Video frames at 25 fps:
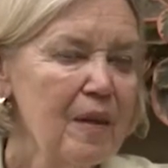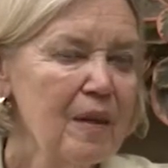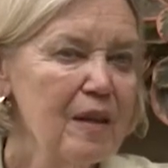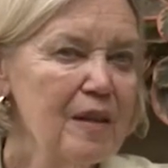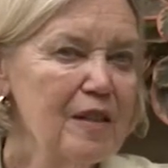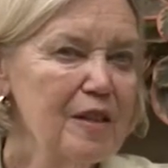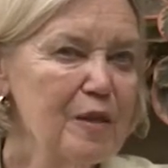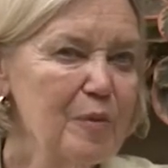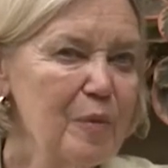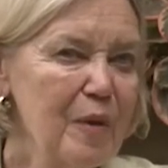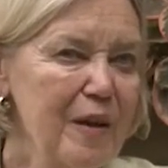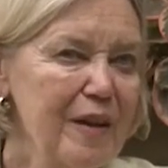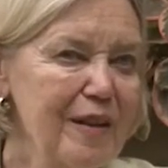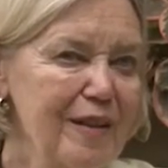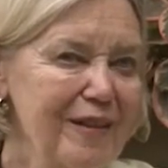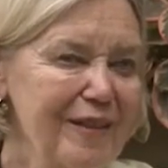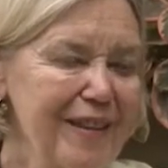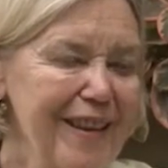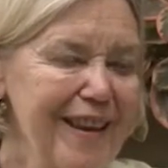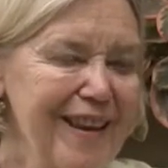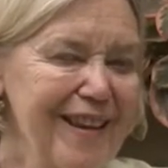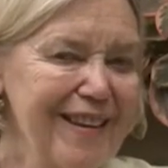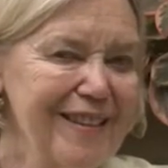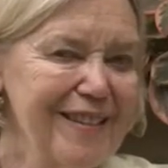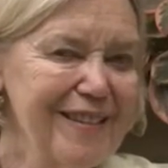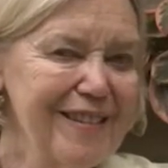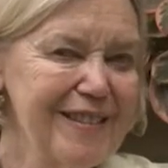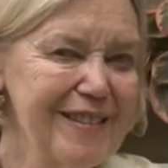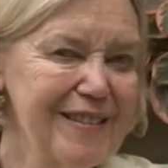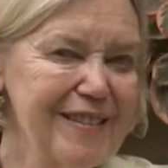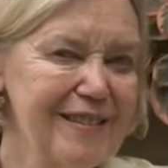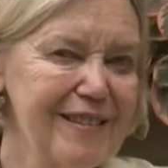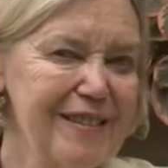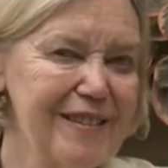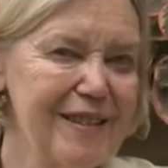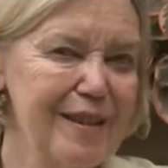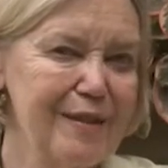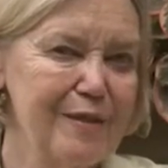as well as
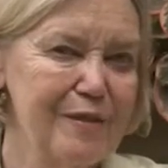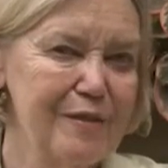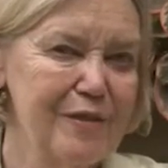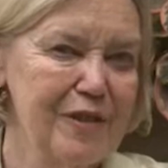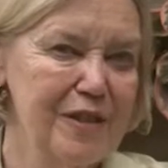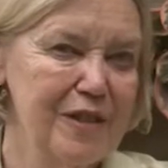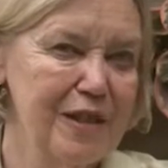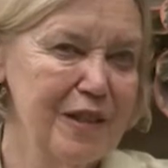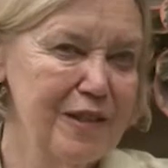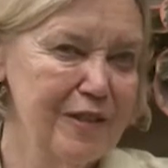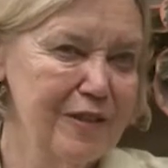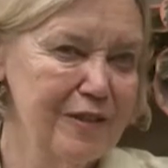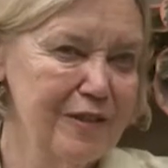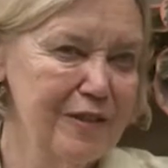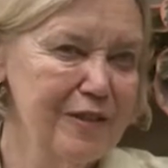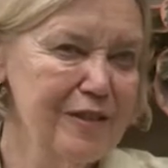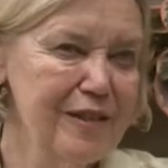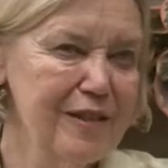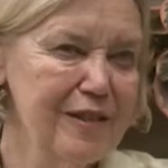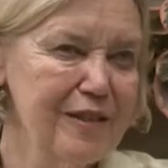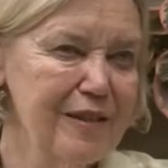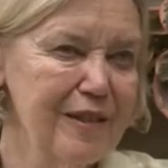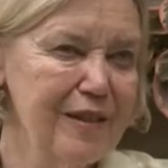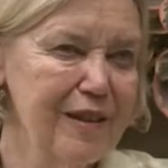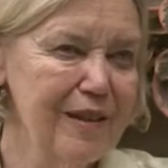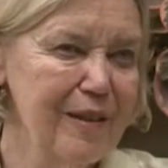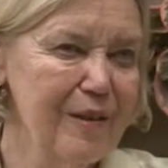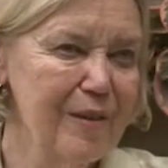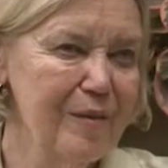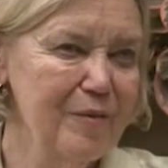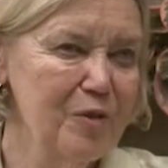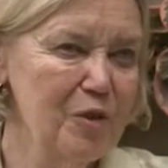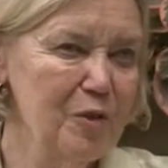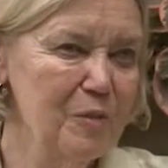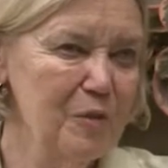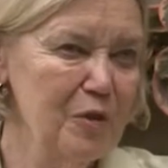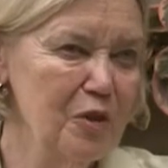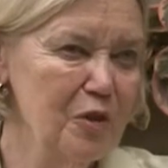a set of skills
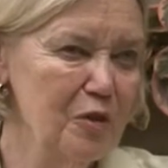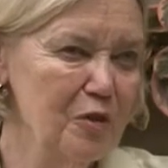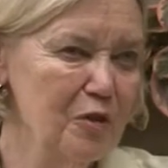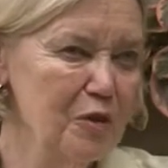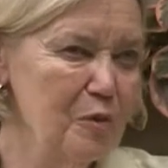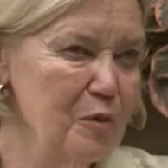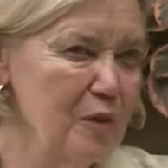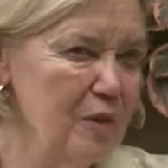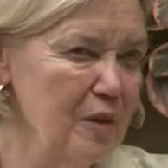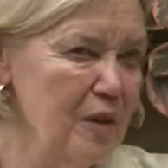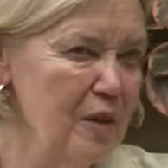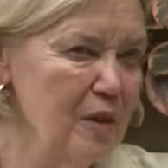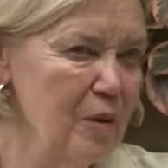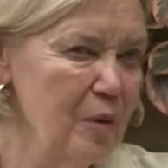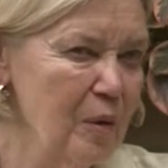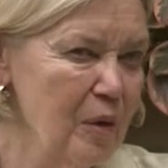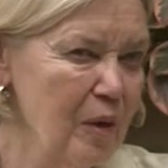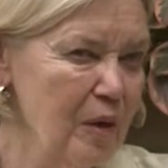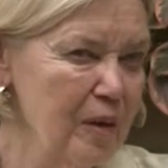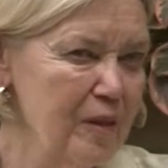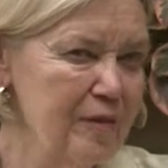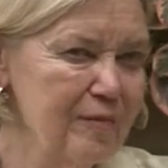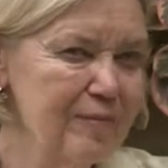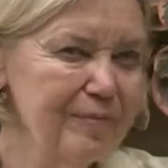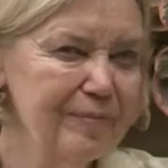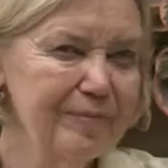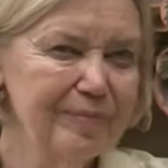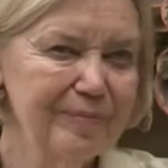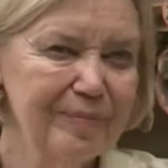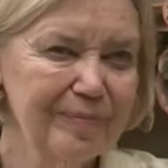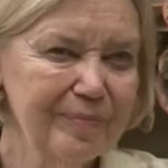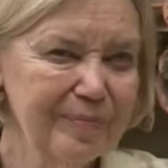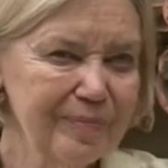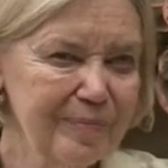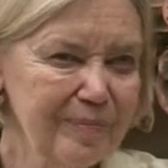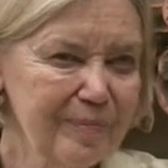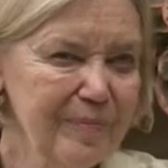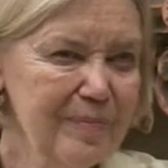to be used with inquiry,
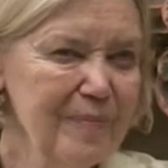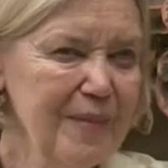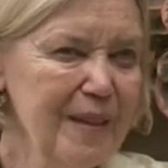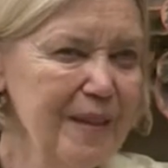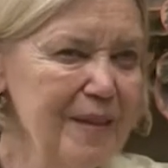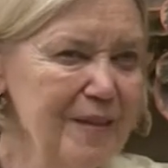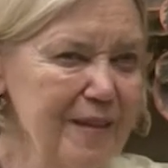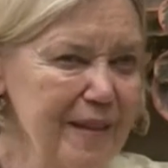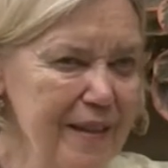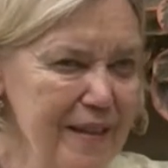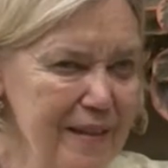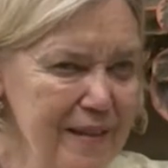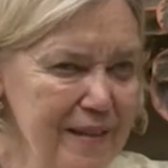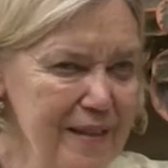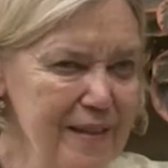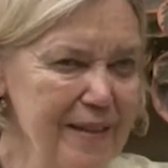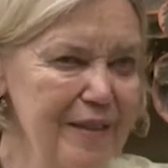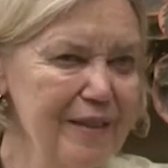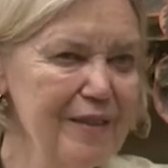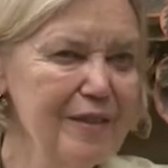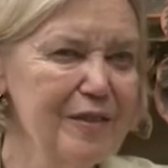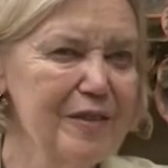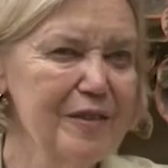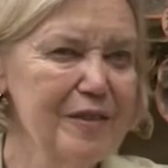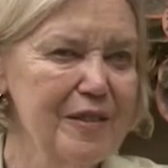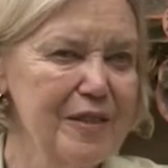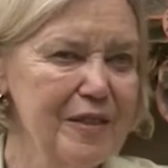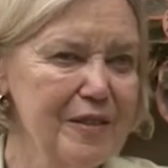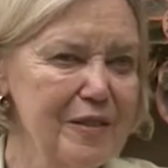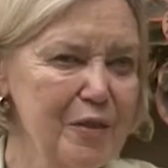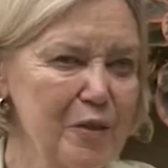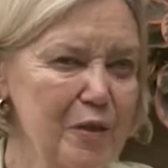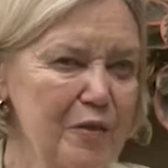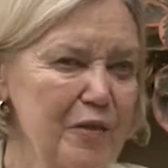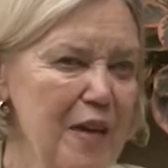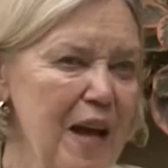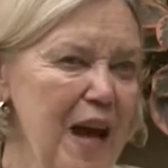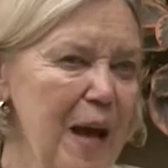data skills and
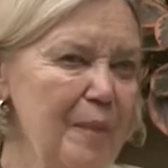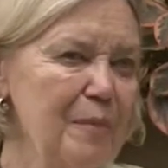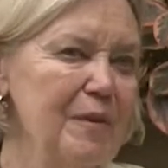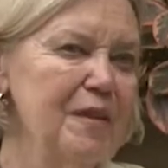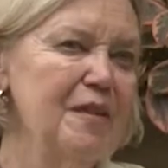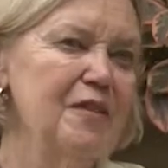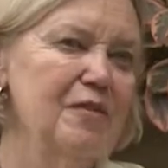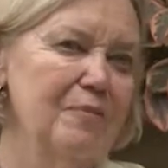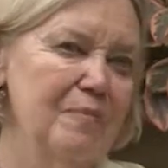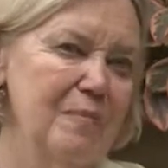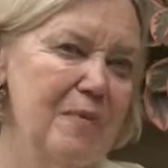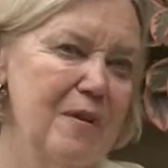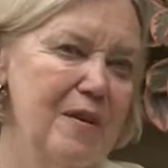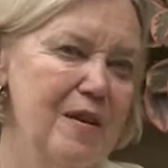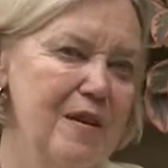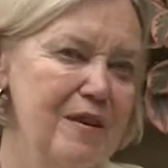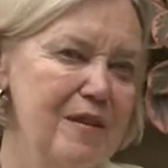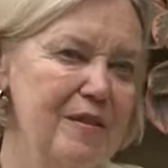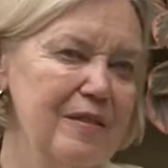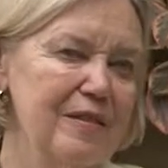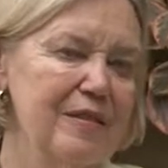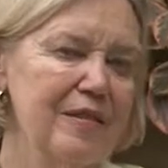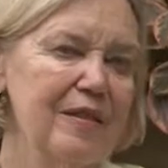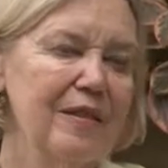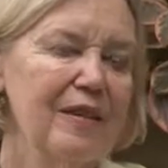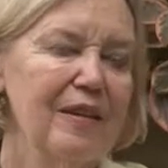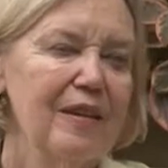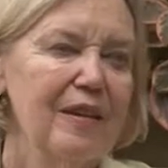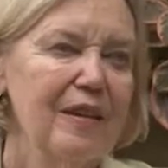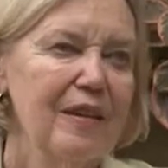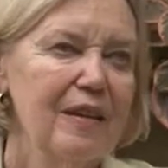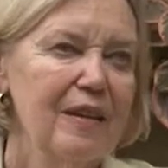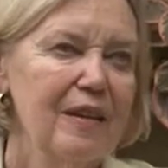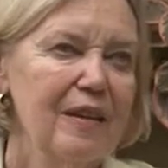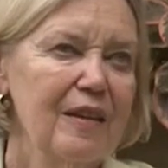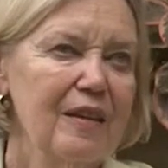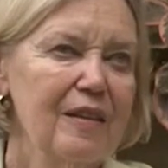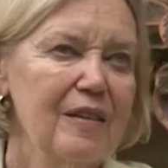sort of habits of mind,
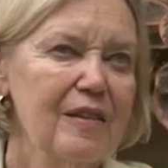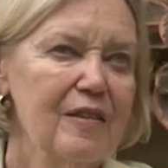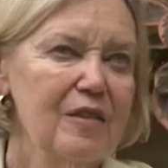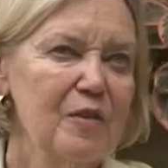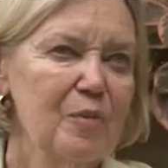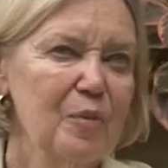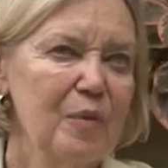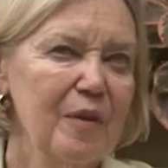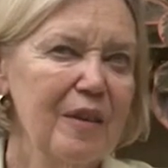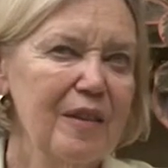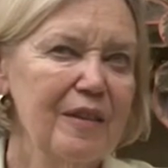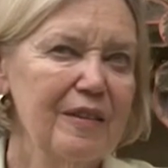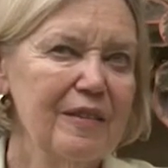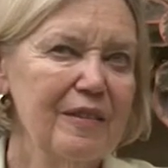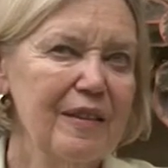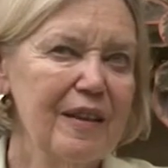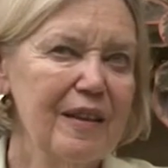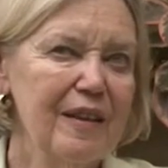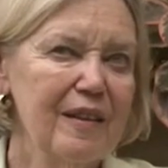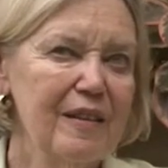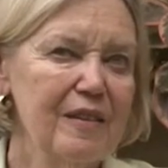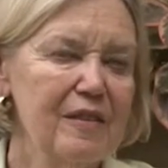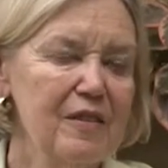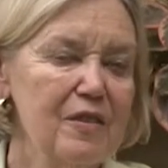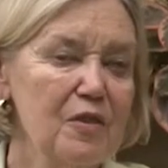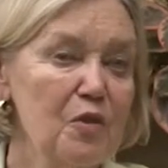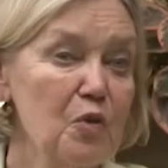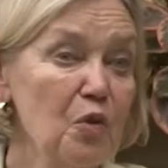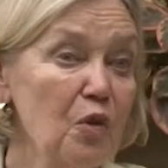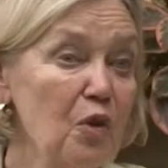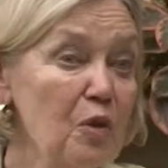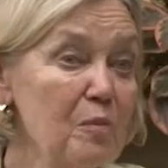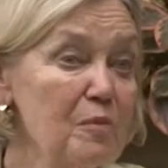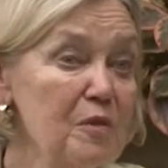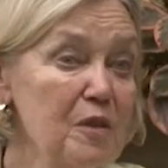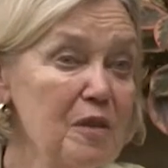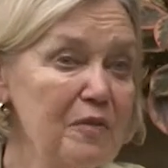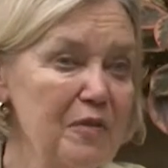as well as
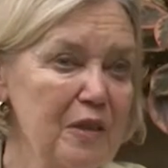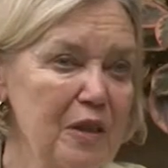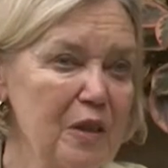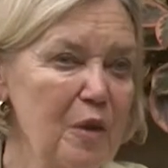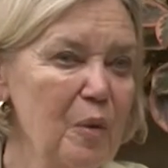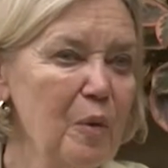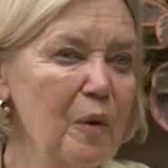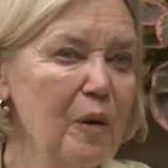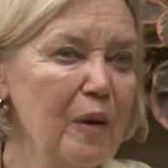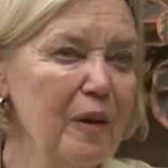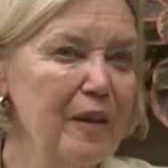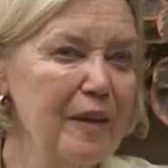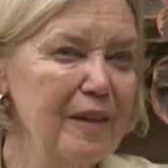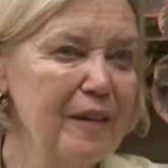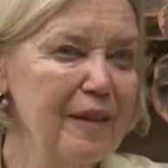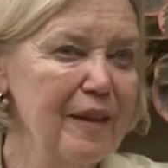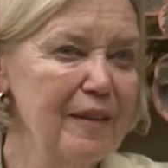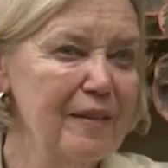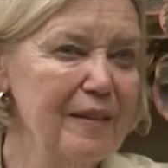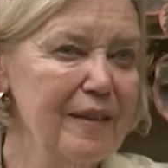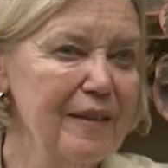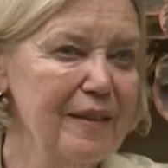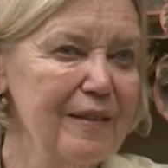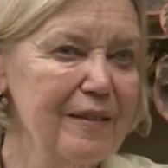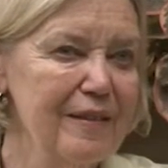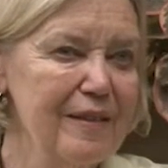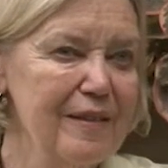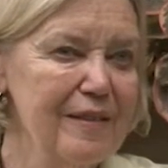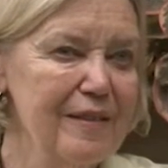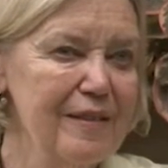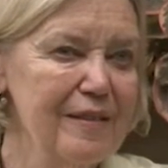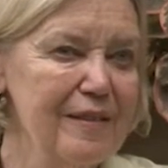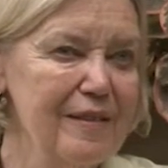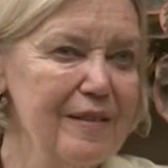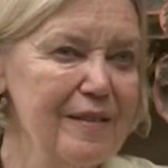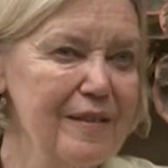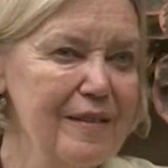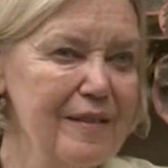norms of inquiry. I think this
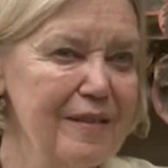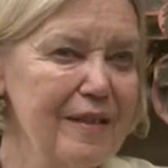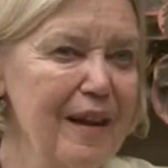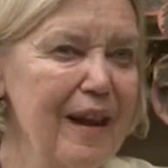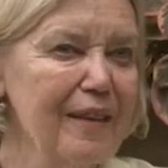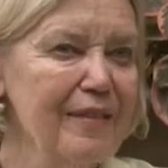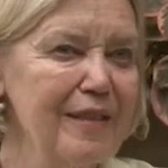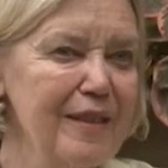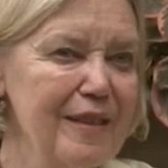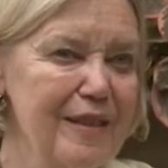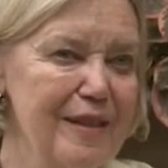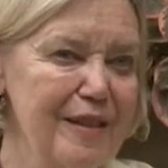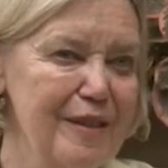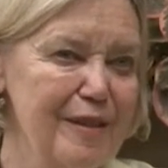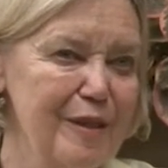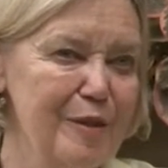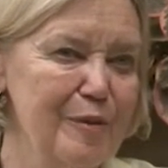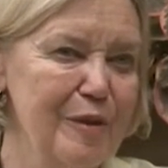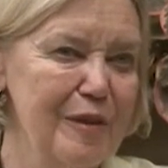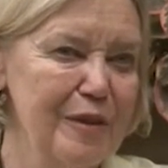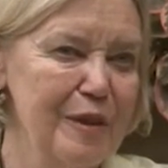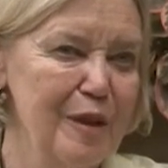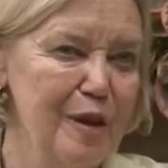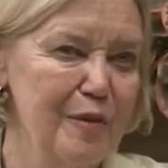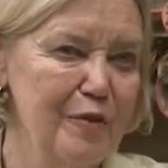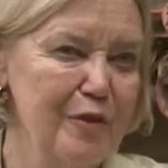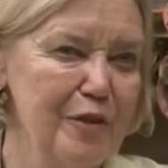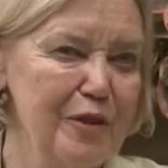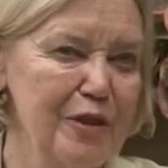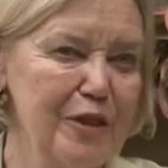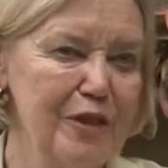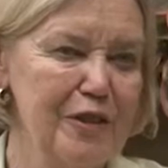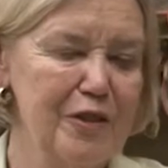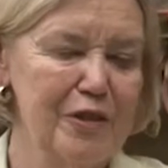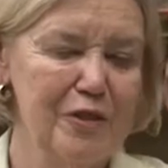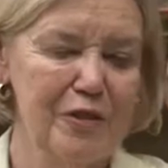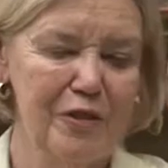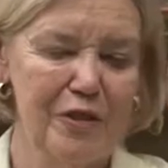is not the case right now for
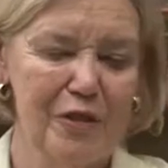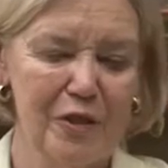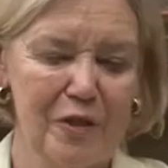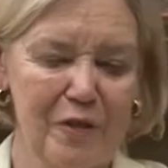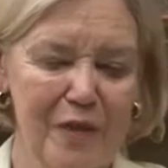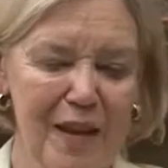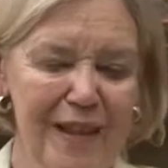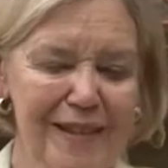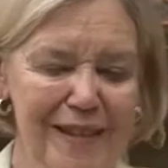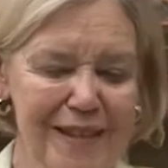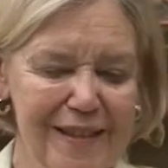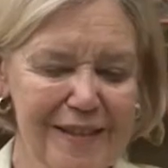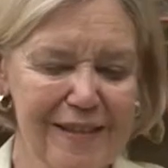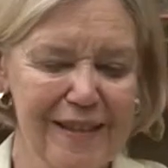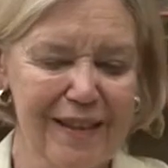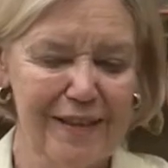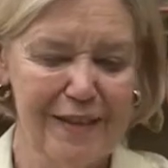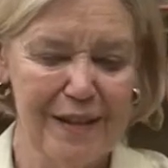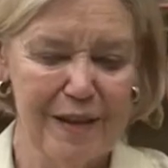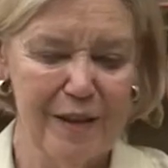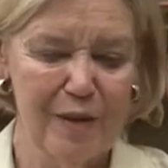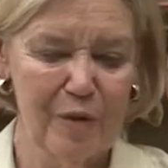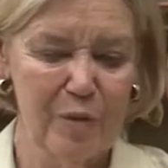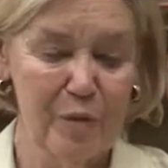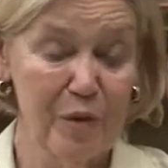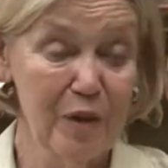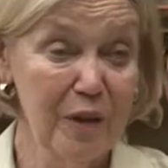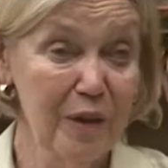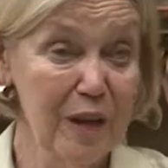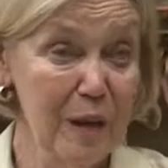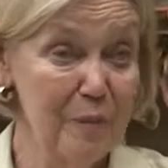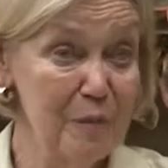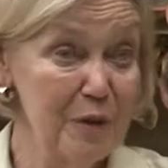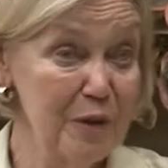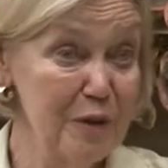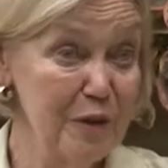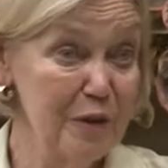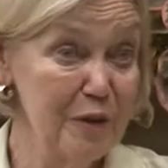teachers, so that's, I think, a real
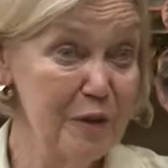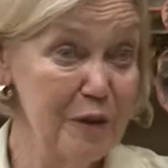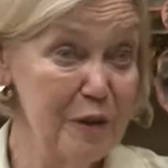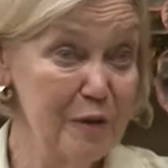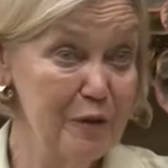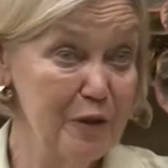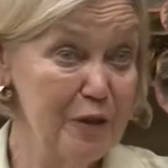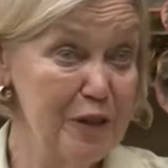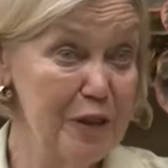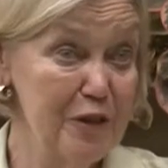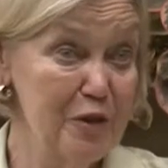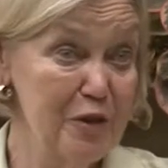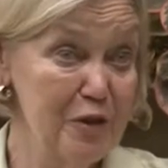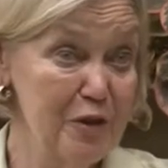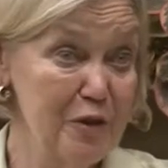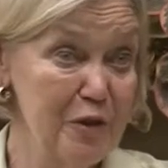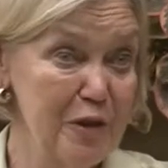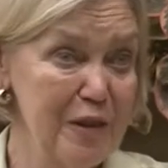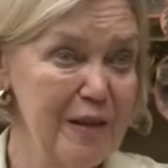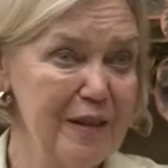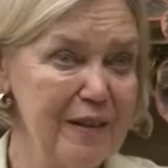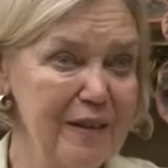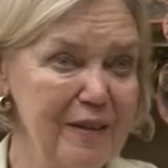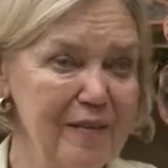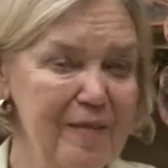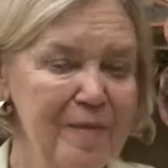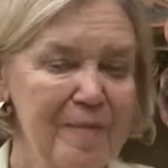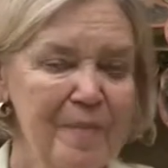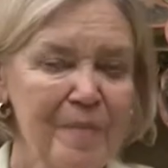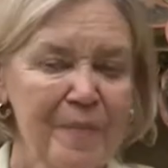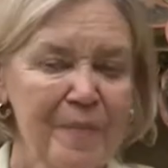opportunity for teacher training.